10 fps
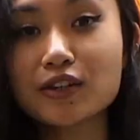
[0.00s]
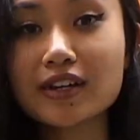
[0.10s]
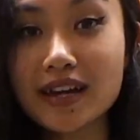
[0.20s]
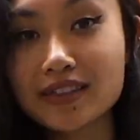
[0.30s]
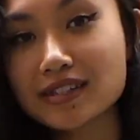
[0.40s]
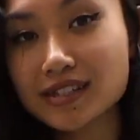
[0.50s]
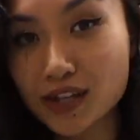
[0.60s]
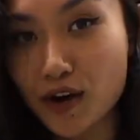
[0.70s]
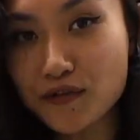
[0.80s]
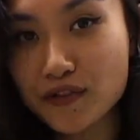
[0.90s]
You can get this
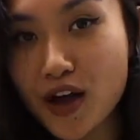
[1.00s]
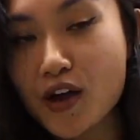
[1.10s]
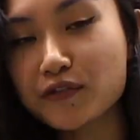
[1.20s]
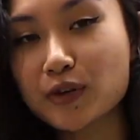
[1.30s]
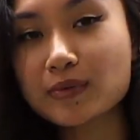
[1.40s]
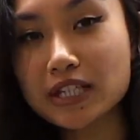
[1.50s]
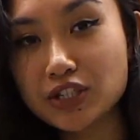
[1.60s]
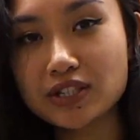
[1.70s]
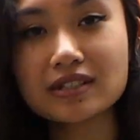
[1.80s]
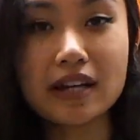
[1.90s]
stuff from
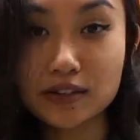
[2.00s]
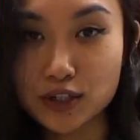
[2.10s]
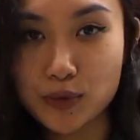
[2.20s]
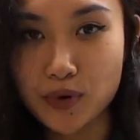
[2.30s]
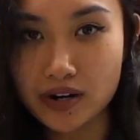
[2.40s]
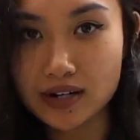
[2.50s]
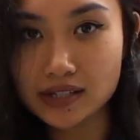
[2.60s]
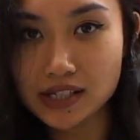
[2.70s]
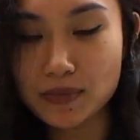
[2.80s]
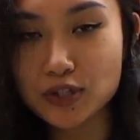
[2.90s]
Legion Tactical
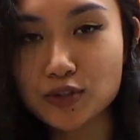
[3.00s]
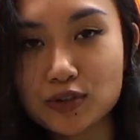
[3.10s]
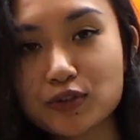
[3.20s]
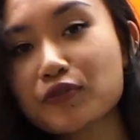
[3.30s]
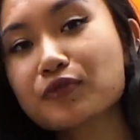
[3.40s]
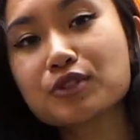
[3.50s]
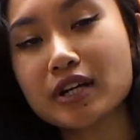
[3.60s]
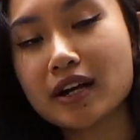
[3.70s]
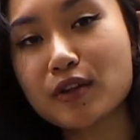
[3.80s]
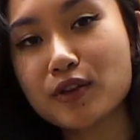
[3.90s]
Products. Make sure to
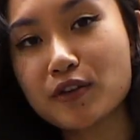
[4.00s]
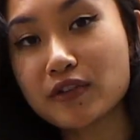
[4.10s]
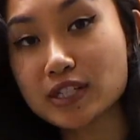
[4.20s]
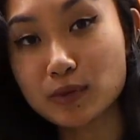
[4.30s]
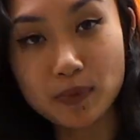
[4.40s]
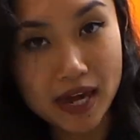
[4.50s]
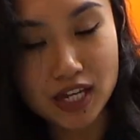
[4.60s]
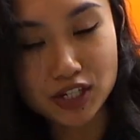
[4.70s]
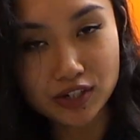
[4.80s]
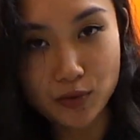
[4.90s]
check out their Facebook
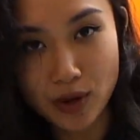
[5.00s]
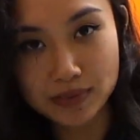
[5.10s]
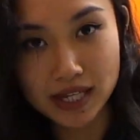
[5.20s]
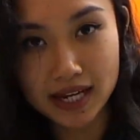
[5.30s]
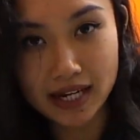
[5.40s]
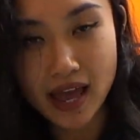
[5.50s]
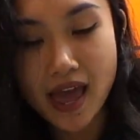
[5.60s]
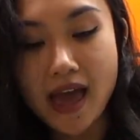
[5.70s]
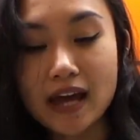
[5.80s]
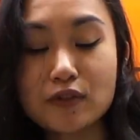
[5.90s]
page and website.
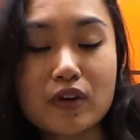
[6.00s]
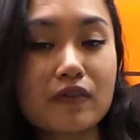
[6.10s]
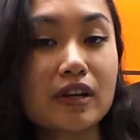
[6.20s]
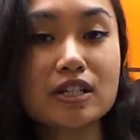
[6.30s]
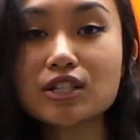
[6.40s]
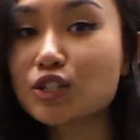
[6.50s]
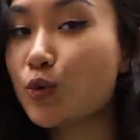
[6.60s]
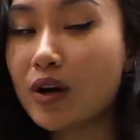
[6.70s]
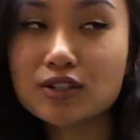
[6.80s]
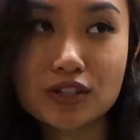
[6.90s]
And if you have any
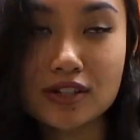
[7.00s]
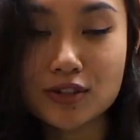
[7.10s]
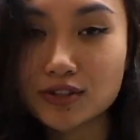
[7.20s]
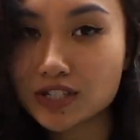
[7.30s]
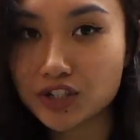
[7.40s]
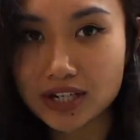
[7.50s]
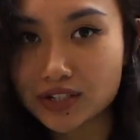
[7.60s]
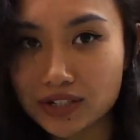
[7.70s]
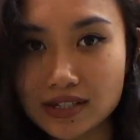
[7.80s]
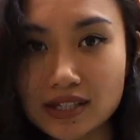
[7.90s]
questions or
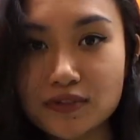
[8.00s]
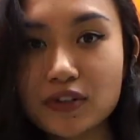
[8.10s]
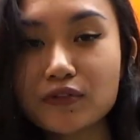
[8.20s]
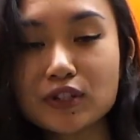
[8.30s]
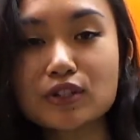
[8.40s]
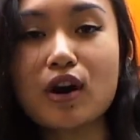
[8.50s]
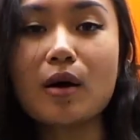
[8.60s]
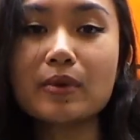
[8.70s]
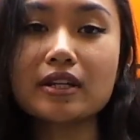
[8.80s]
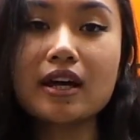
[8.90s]
suggestions, feel free to
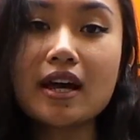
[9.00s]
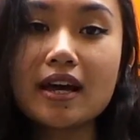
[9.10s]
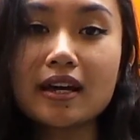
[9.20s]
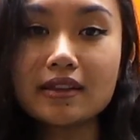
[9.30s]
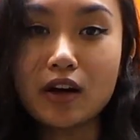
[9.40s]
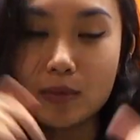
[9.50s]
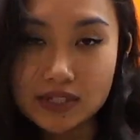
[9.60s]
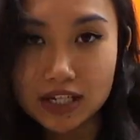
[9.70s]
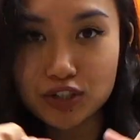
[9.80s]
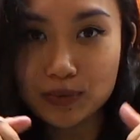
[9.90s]
comment in the
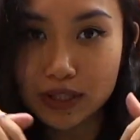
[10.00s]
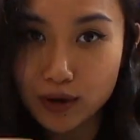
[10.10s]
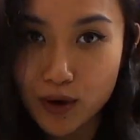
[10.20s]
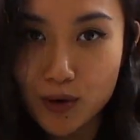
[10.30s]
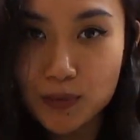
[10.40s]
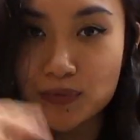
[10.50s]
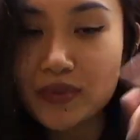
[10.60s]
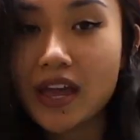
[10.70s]
comment section below.